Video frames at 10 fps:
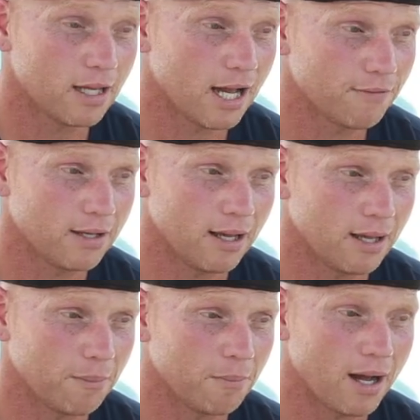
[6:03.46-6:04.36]
life. And
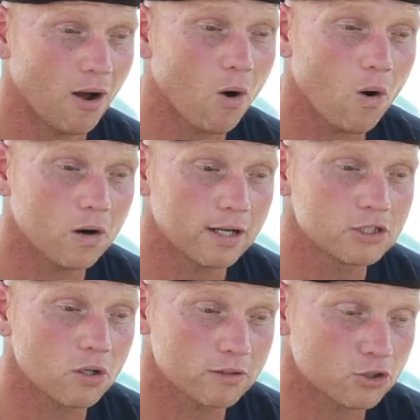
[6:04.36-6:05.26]
my heart
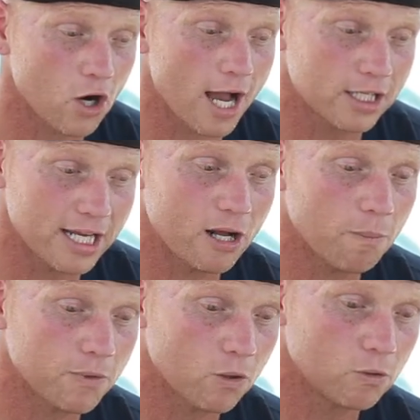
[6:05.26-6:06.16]
is trying to
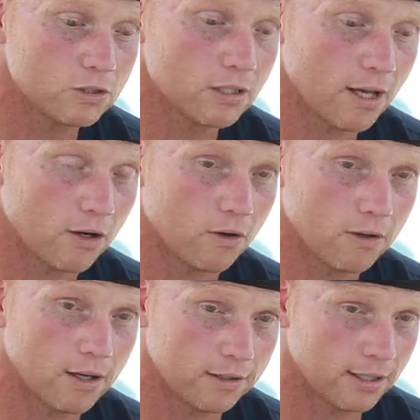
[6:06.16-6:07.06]
help those that
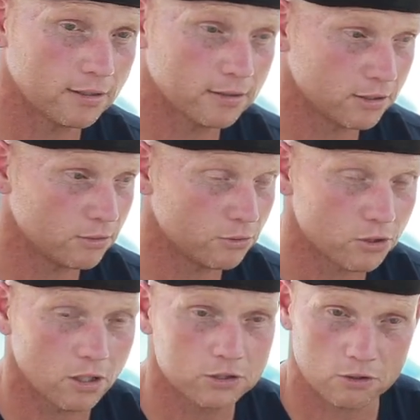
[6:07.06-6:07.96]
are addicted to
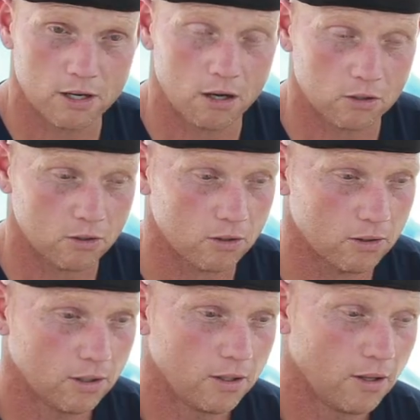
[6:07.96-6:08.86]
drugs or
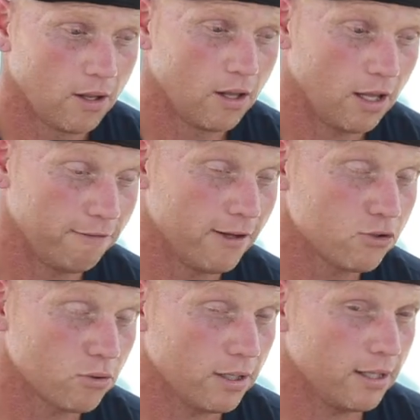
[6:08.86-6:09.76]
alcohol.
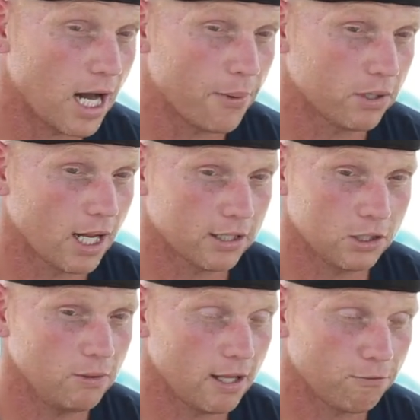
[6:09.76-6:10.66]
Eventually, I would like to
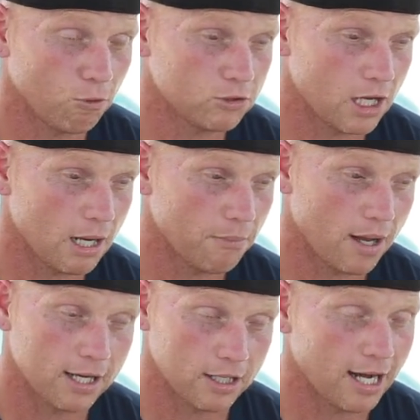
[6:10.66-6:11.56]
do that full time.
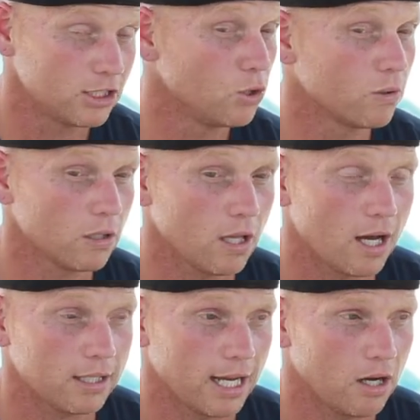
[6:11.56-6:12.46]
I do it a
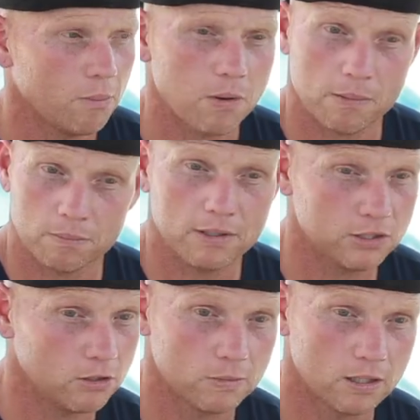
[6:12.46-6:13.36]
lot now, probably
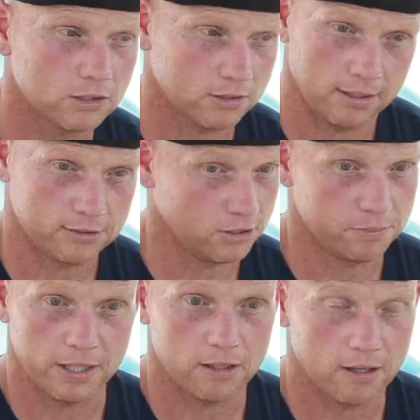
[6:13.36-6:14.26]
too much. That's
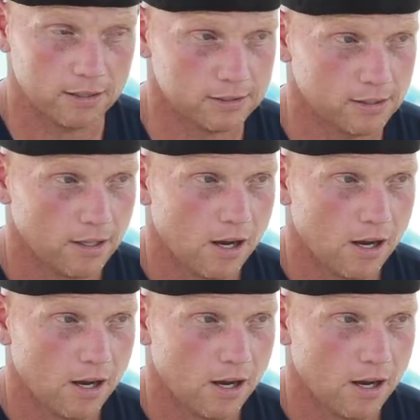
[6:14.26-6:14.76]
just being honest.